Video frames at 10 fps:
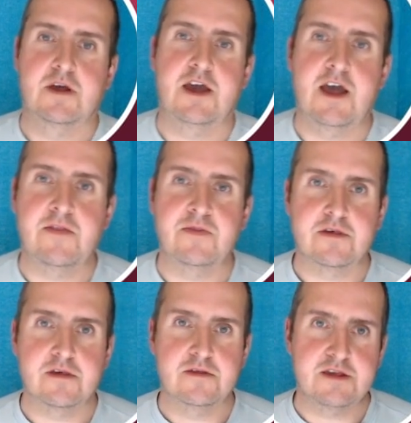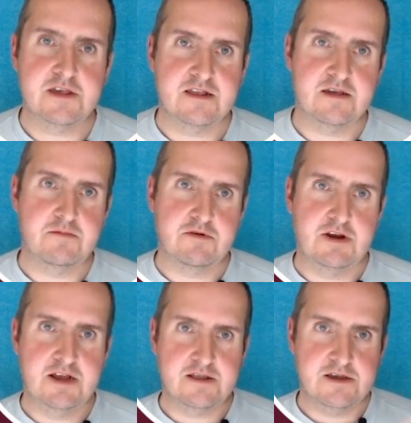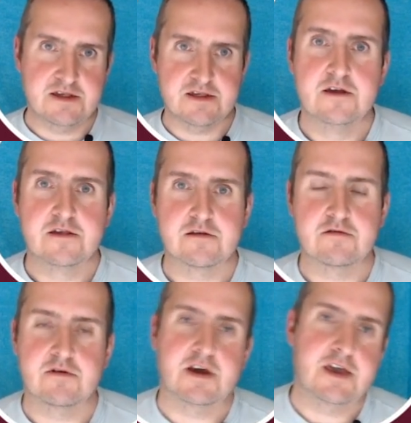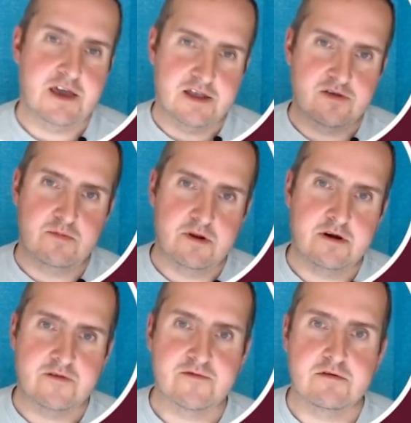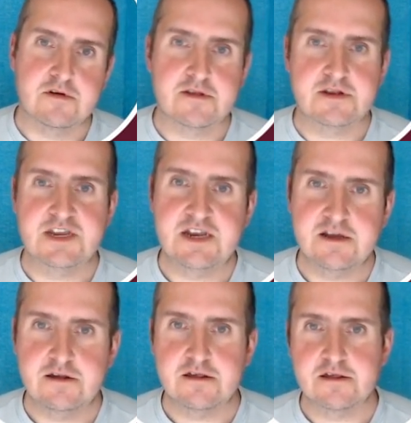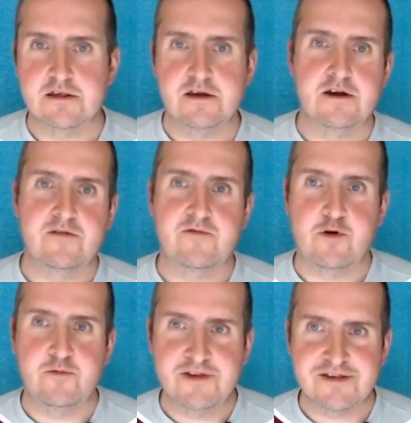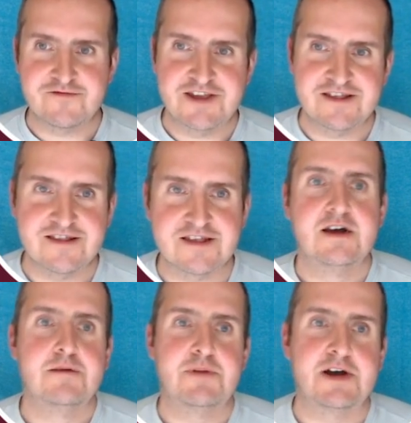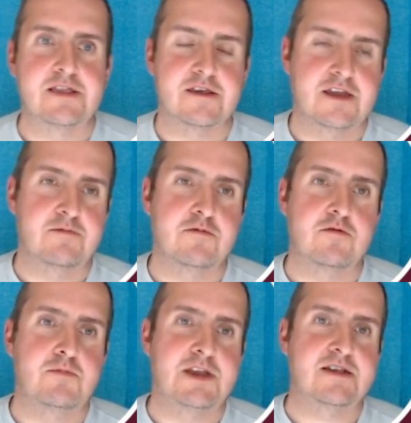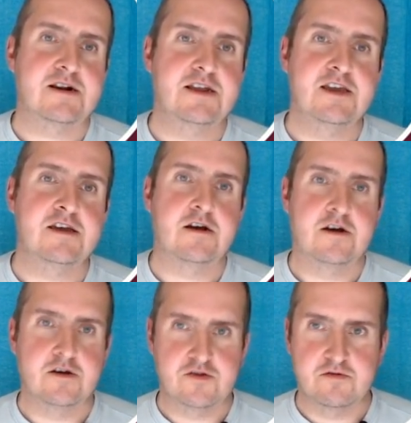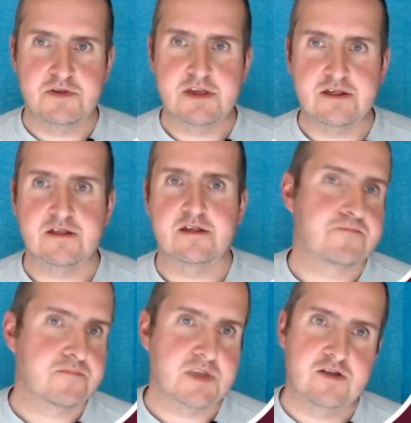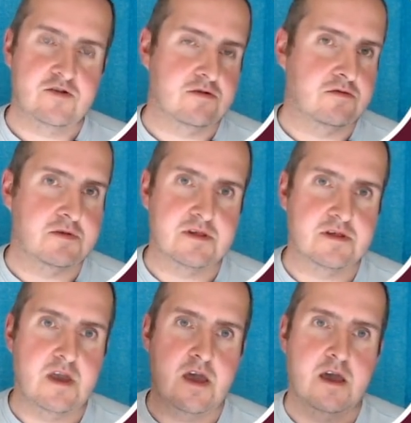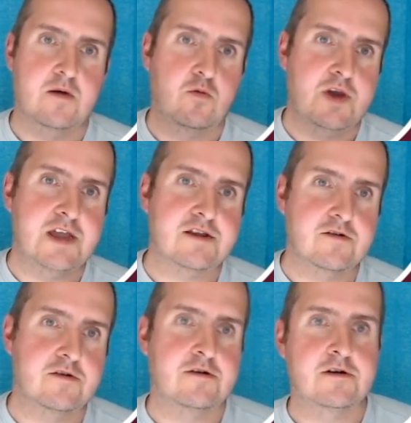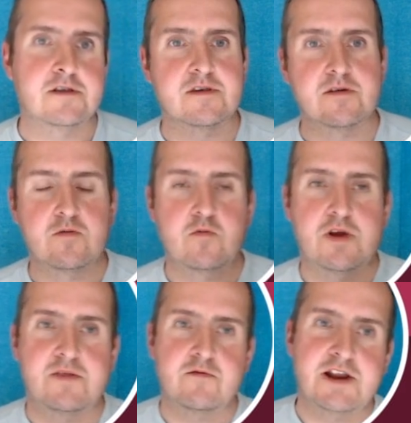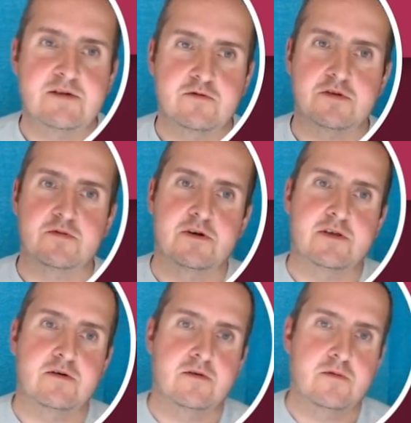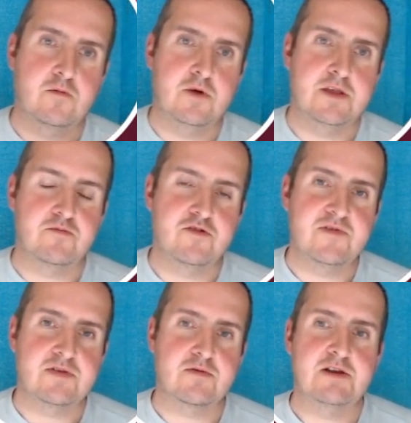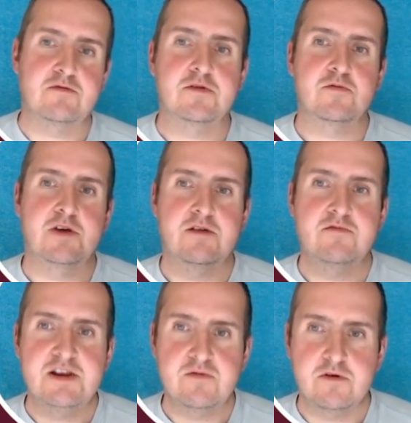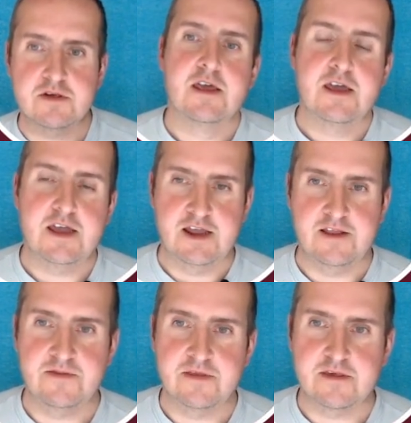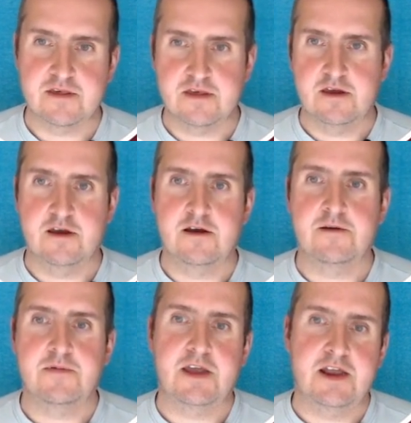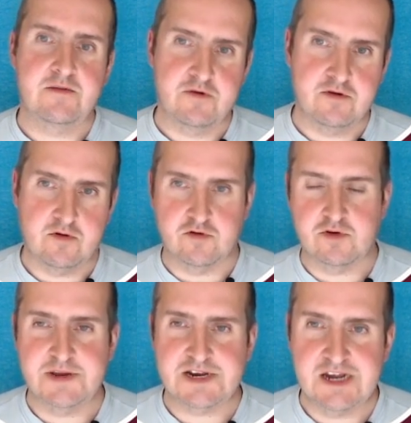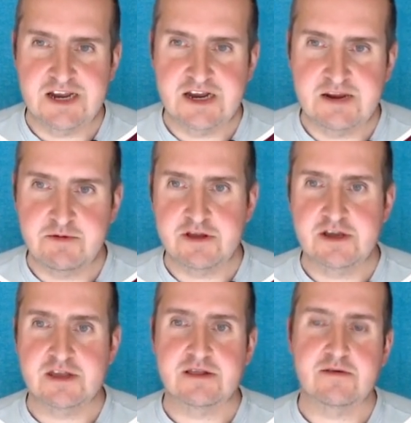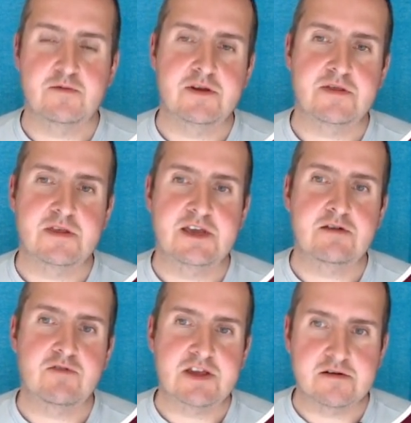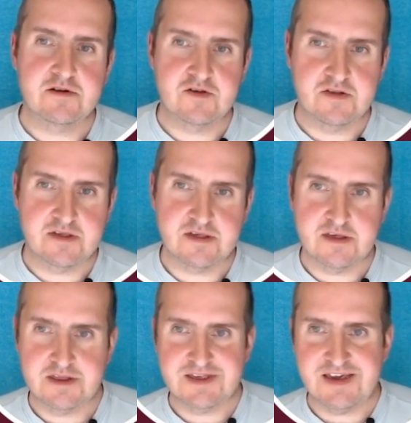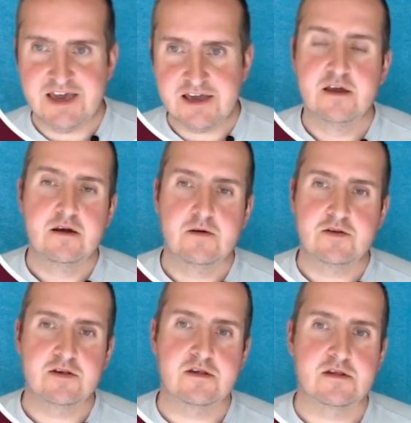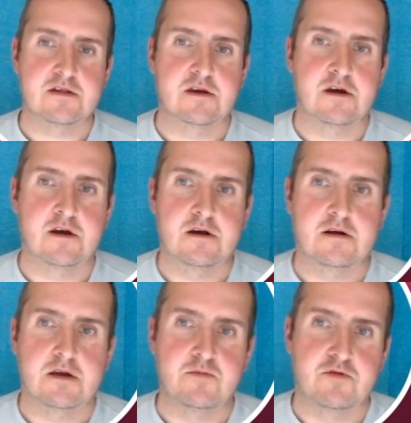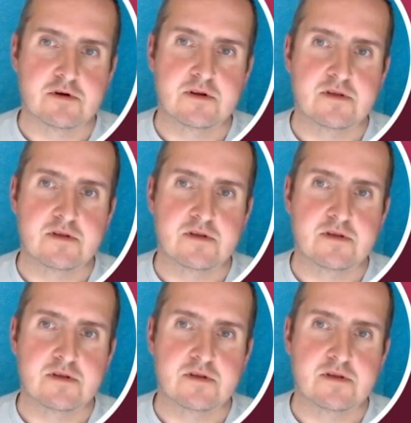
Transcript: And this ends up looking like this. So I had to blur, of course, the details uh, for obvious reasons, but it will basically uh, show this. It shows uh, where it occurred, where the write was, where the, where the previous write was, where a read was, and uh, it will automatically label it with the race conditions tag, which is uh, important.